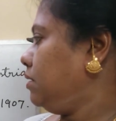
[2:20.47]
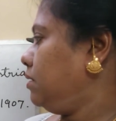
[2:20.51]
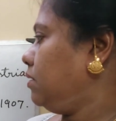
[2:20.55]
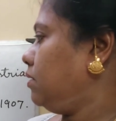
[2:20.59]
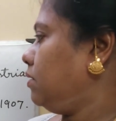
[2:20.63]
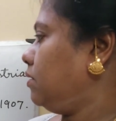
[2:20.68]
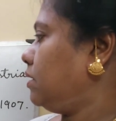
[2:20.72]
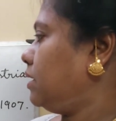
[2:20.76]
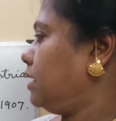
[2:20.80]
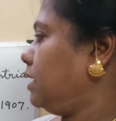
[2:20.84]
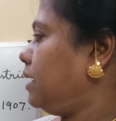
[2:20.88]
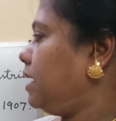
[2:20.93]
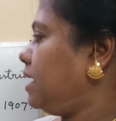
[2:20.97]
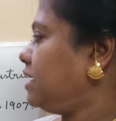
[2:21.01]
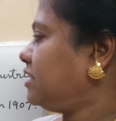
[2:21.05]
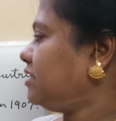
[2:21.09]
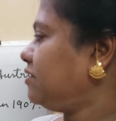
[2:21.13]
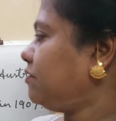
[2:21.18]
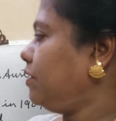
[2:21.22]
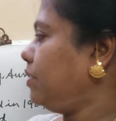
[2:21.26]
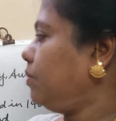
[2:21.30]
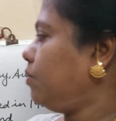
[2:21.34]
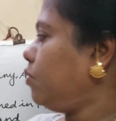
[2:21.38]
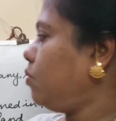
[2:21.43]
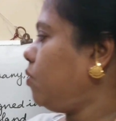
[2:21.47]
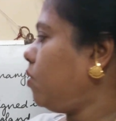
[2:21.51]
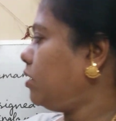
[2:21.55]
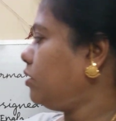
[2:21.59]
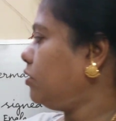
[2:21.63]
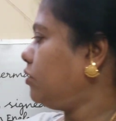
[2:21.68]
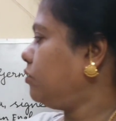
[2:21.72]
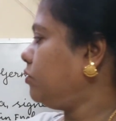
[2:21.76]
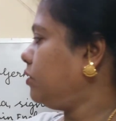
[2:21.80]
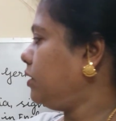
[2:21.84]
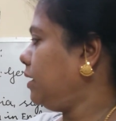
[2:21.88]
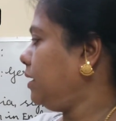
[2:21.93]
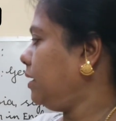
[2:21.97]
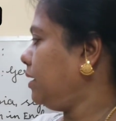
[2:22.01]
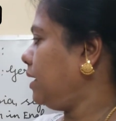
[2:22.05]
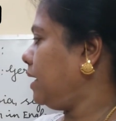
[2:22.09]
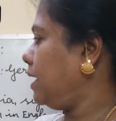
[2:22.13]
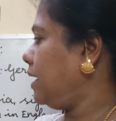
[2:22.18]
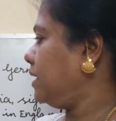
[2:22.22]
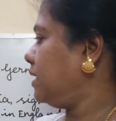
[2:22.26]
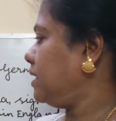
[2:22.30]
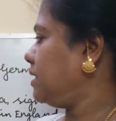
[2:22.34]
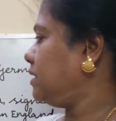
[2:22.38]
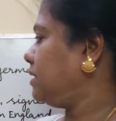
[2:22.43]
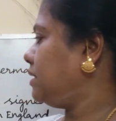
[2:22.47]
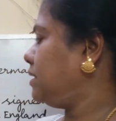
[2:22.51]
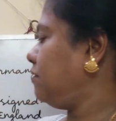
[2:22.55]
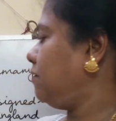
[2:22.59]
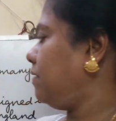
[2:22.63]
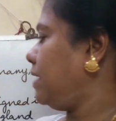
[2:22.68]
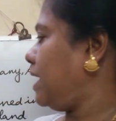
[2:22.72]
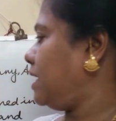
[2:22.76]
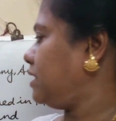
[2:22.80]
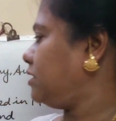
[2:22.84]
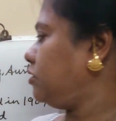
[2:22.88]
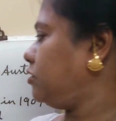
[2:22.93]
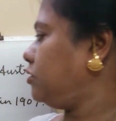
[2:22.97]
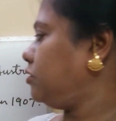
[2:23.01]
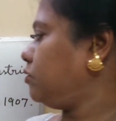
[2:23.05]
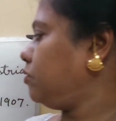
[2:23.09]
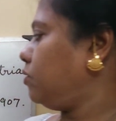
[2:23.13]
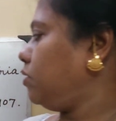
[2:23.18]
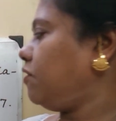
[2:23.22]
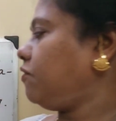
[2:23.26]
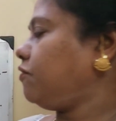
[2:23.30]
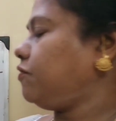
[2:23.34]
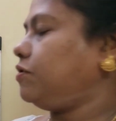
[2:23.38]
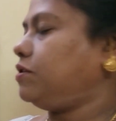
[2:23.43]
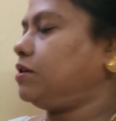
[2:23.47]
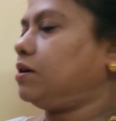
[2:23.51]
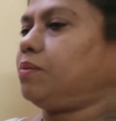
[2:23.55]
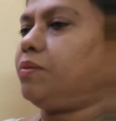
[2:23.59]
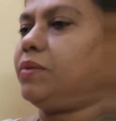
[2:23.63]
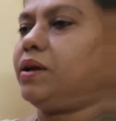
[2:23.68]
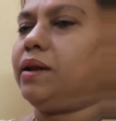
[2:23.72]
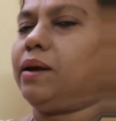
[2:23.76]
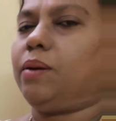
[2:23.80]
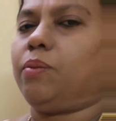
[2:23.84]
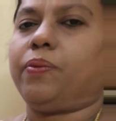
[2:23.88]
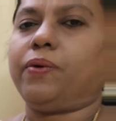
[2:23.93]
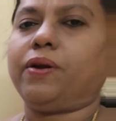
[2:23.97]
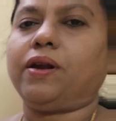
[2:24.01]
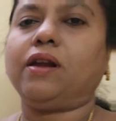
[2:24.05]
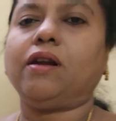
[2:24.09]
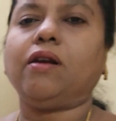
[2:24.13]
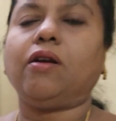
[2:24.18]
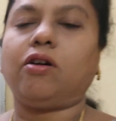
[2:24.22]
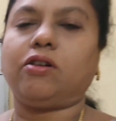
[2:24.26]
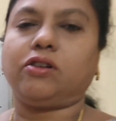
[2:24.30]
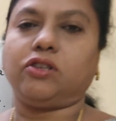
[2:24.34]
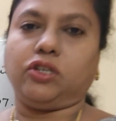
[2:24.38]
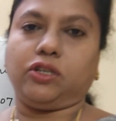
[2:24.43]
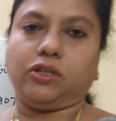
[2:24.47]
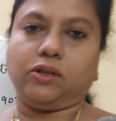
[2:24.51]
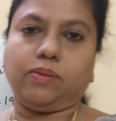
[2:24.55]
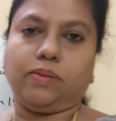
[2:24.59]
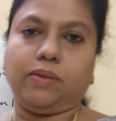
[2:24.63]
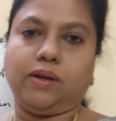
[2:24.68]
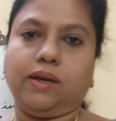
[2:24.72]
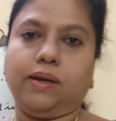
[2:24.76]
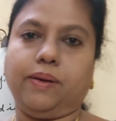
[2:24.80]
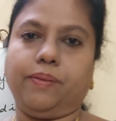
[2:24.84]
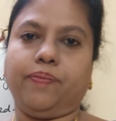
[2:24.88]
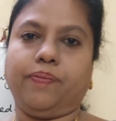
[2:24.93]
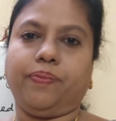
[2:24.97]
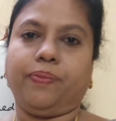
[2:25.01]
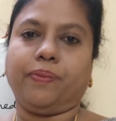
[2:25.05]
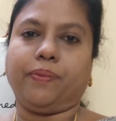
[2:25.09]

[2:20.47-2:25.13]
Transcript: Okay, next we move on to the aggressive attitude of German Emperor or Germany.